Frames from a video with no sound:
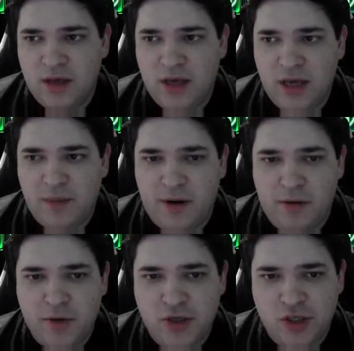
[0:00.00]
He
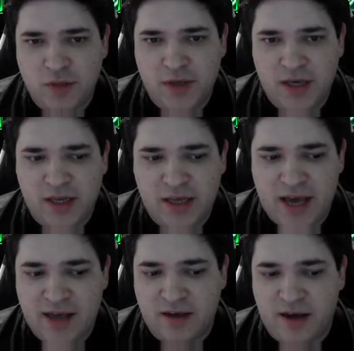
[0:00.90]
probably should be getting
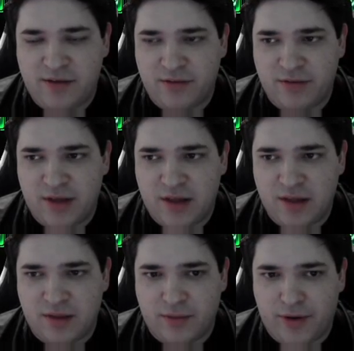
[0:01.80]
gas geysers, at
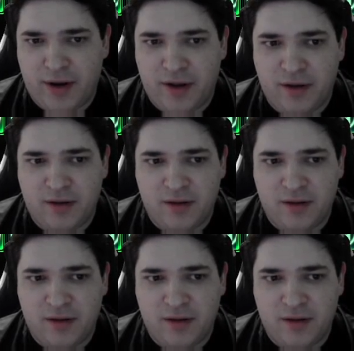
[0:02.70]
least 3.